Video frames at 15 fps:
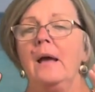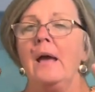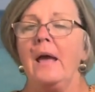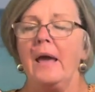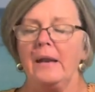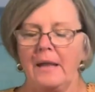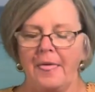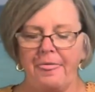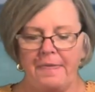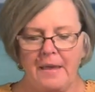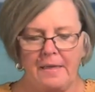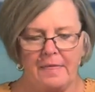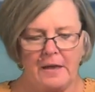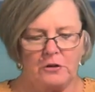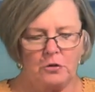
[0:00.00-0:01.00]
And I
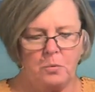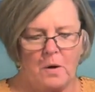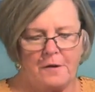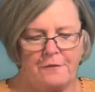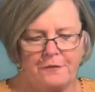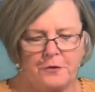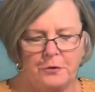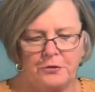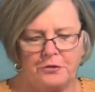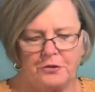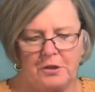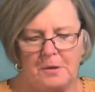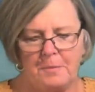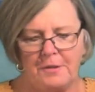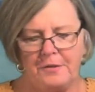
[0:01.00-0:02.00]
think that's why 1
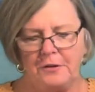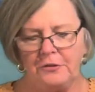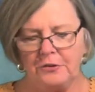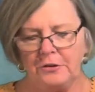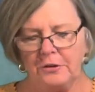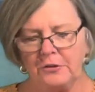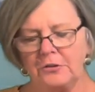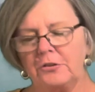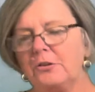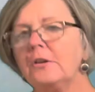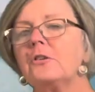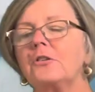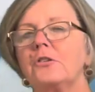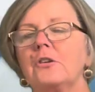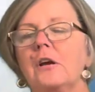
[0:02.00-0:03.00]
Timothy
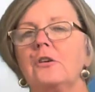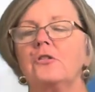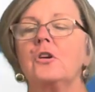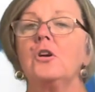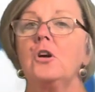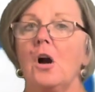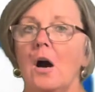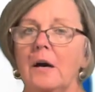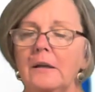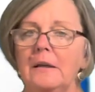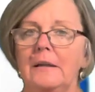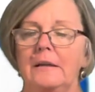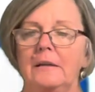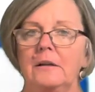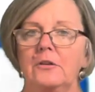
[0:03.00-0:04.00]
6:6 says,
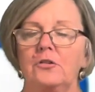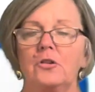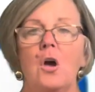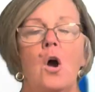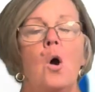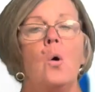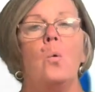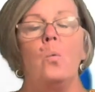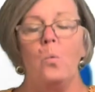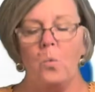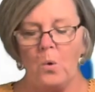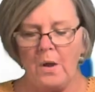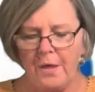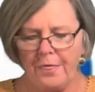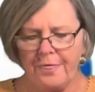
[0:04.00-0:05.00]
godliness
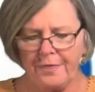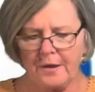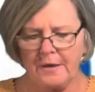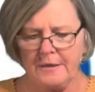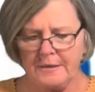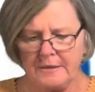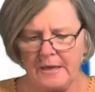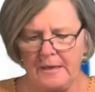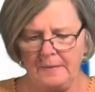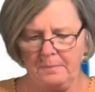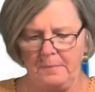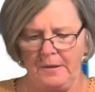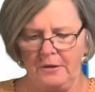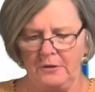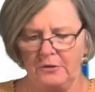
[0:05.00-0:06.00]
with
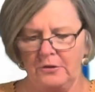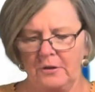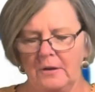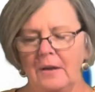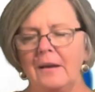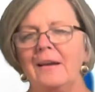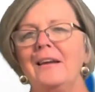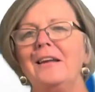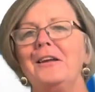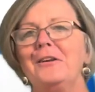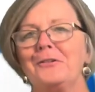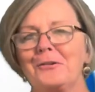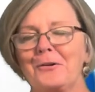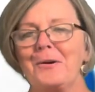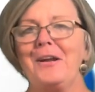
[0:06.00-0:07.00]
contentment is
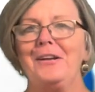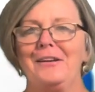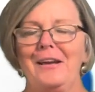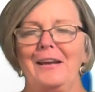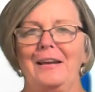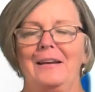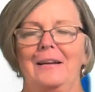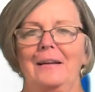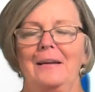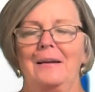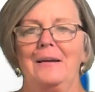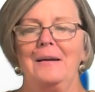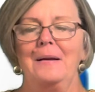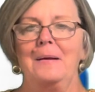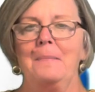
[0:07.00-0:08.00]
great gain.
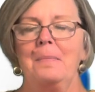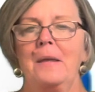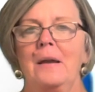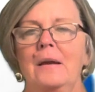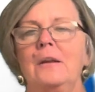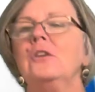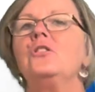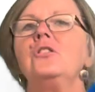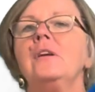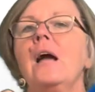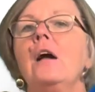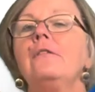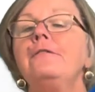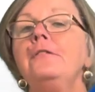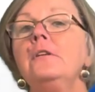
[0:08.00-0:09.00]
You see,
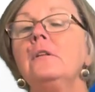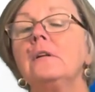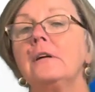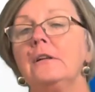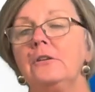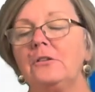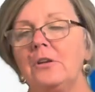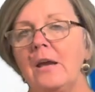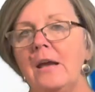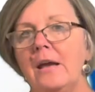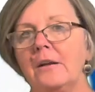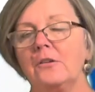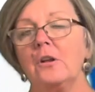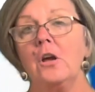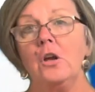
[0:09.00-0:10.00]
I'll feel
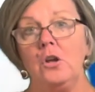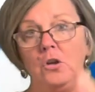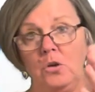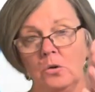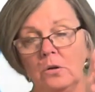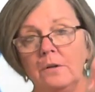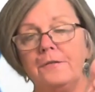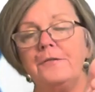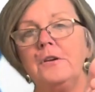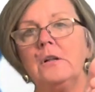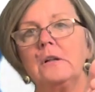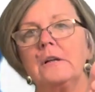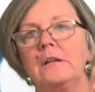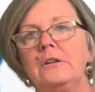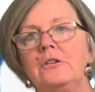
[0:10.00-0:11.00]
content. You'll feel
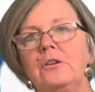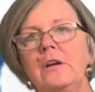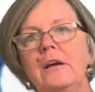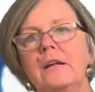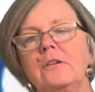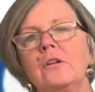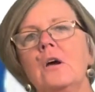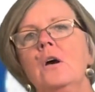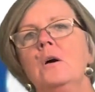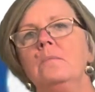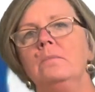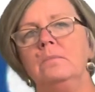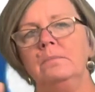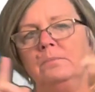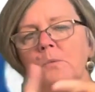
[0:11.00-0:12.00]
content
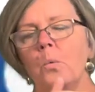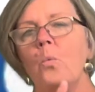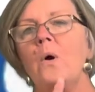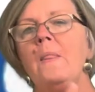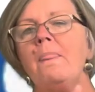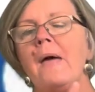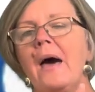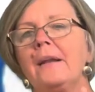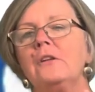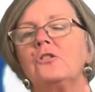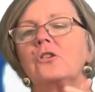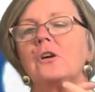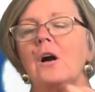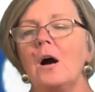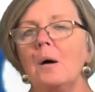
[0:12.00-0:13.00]
when that is
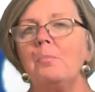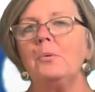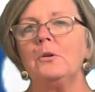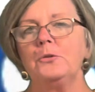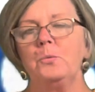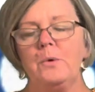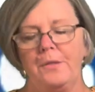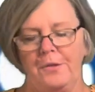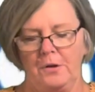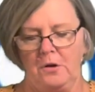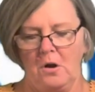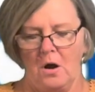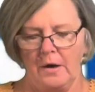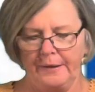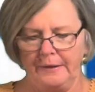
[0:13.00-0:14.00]
coupled with
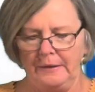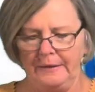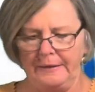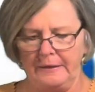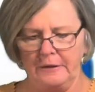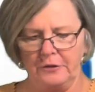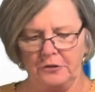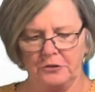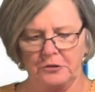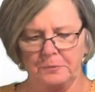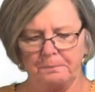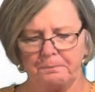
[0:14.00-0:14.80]
godliness.